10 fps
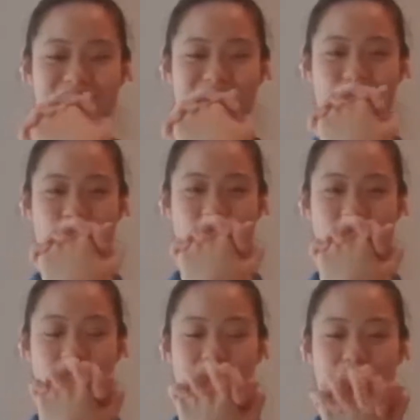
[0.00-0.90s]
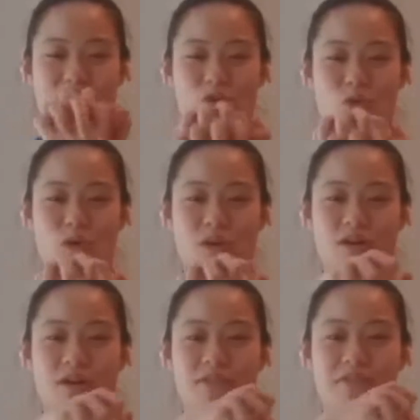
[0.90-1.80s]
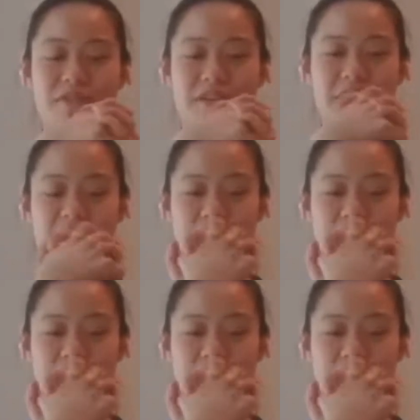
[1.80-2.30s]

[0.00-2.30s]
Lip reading: with your fists.